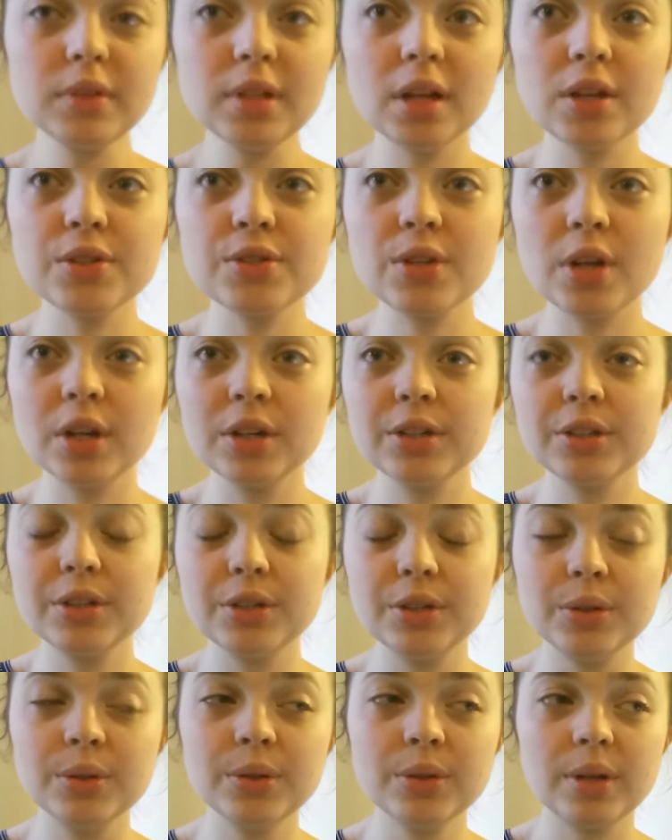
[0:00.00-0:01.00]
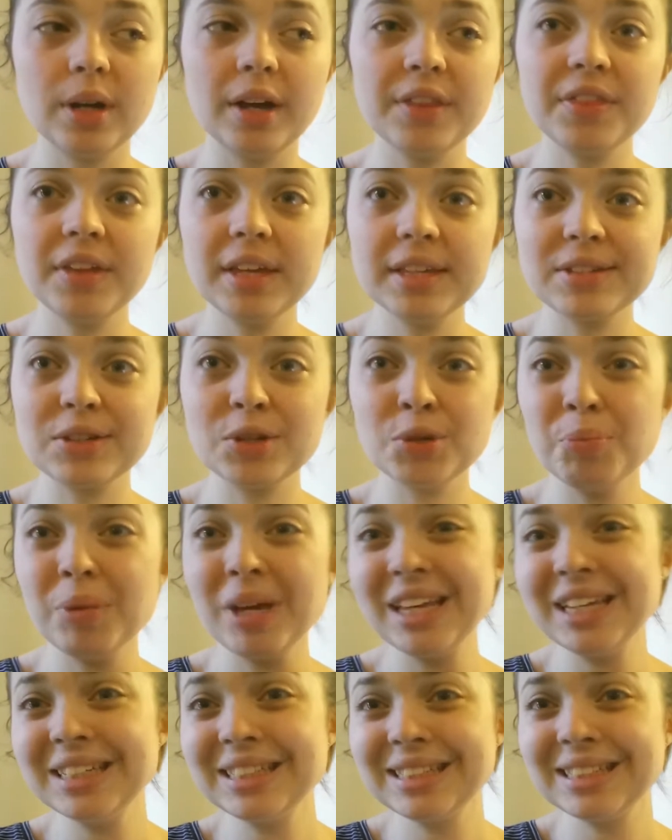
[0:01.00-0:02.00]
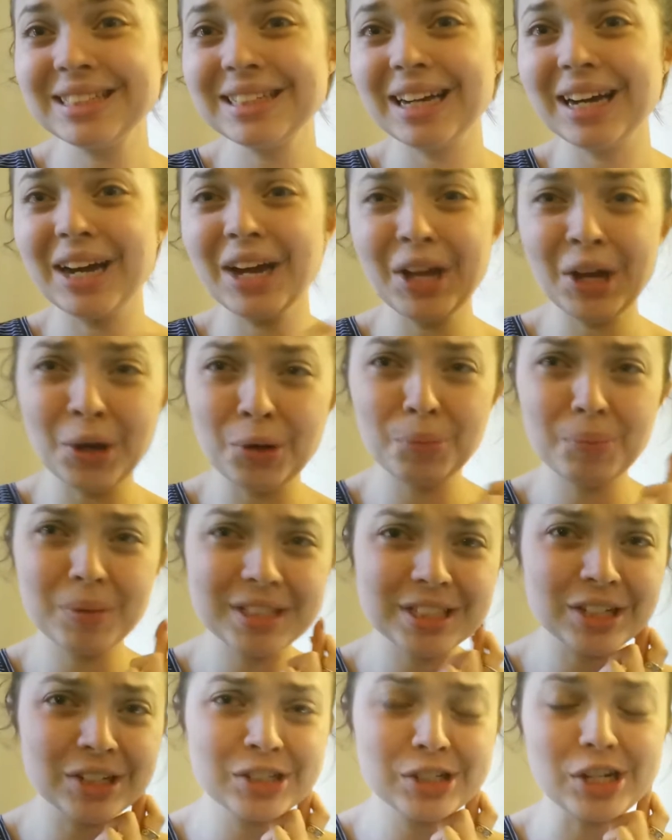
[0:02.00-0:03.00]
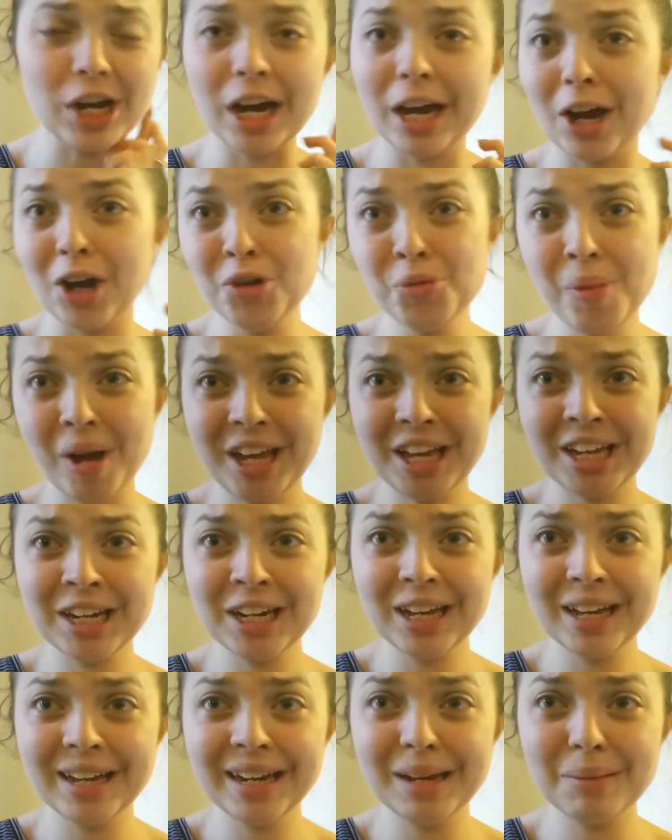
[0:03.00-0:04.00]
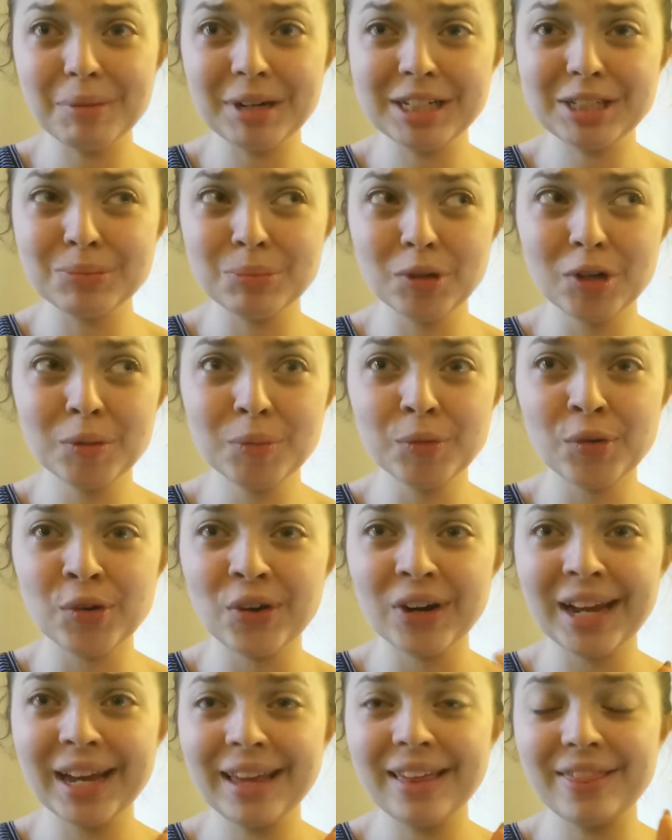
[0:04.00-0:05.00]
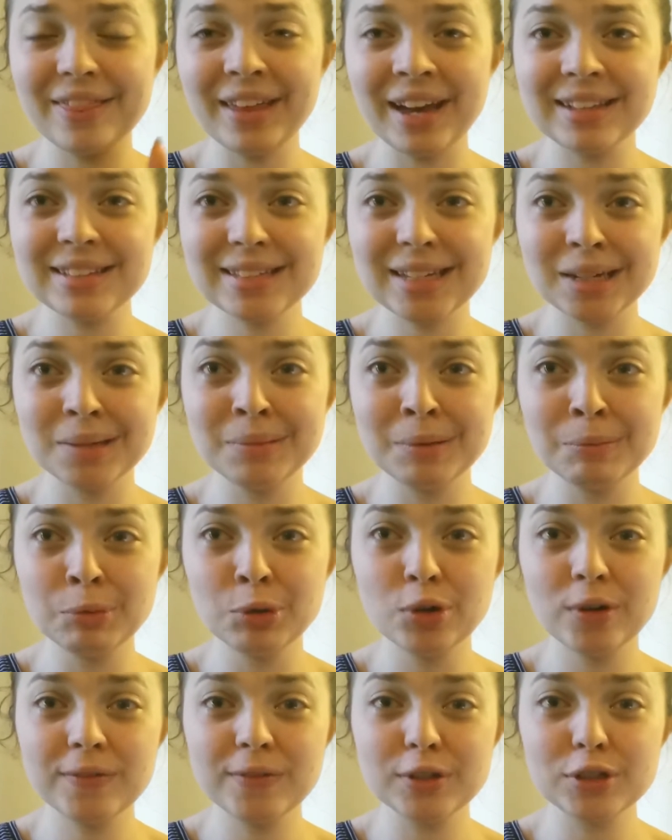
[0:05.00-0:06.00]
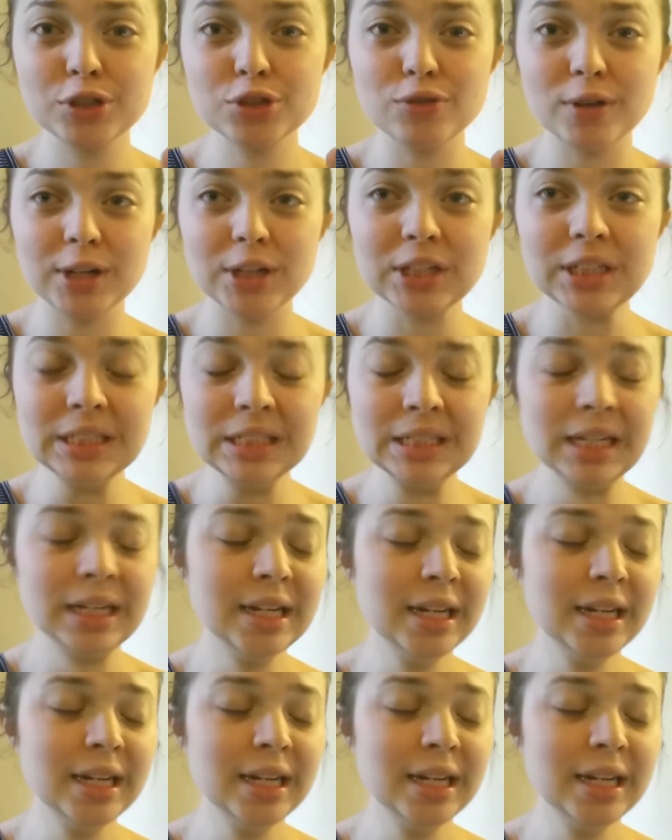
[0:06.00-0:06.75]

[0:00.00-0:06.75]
So I think it's a good piece. I hope it's good. I hope I can learn it by tomorrow morning. That's going to be more of the struggle.